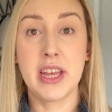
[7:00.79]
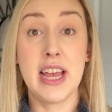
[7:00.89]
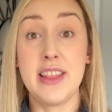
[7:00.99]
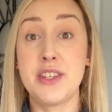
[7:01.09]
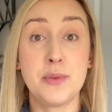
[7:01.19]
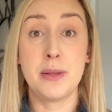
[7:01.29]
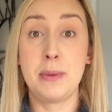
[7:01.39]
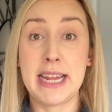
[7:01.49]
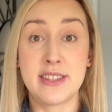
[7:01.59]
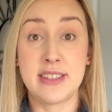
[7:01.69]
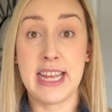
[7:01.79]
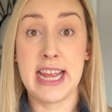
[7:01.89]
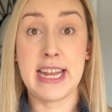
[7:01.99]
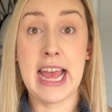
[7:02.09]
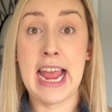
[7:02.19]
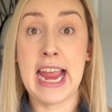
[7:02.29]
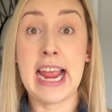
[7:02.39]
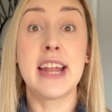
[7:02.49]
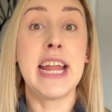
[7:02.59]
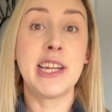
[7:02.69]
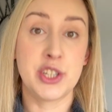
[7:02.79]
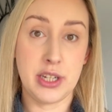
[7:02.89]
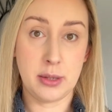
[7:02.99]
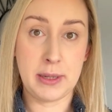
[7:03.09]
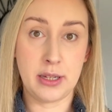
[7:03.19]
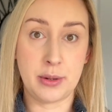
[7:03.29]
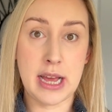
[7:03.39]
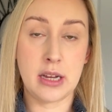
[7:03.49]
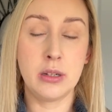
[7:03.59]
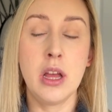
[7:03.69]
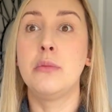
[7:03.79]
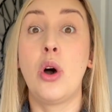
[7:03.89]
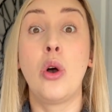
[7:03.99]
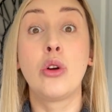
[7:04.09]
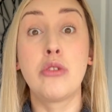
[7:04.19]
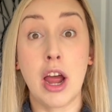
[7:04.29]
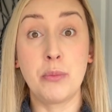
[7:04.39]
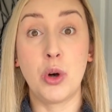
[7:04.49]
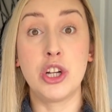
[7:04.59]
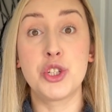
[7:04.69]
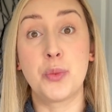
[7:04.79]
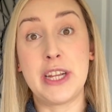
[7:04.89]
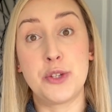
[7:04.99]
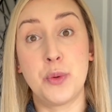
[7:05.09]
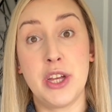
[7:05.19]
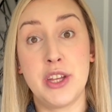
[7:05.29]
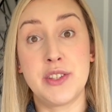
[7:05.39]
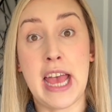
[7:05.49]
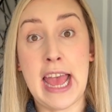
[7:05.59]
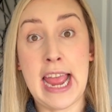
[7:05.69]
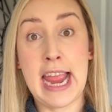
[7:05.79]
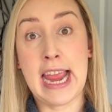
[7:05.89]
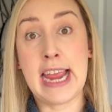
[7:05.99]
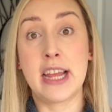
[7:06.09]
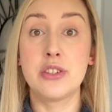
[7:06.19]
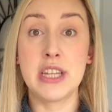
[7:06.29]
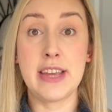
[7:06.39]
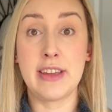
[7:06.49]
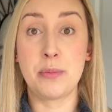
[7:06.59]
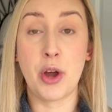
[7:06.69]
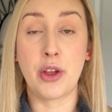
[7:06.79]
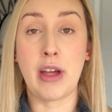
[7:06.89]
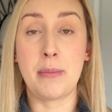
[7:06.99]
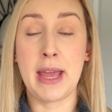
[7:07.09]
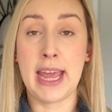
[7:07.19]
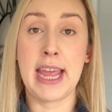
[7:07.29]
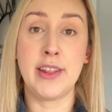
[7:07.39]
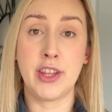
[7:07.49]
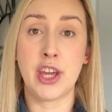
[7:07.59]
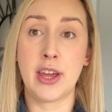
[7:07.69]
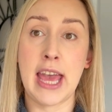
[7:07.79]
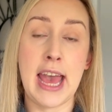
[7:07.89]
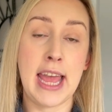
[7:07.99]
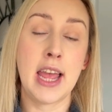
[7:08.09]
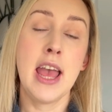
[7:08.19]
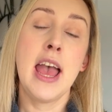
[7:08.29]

And this is police did a national appeal now on Crime Watch, which was a TV program here in the UK.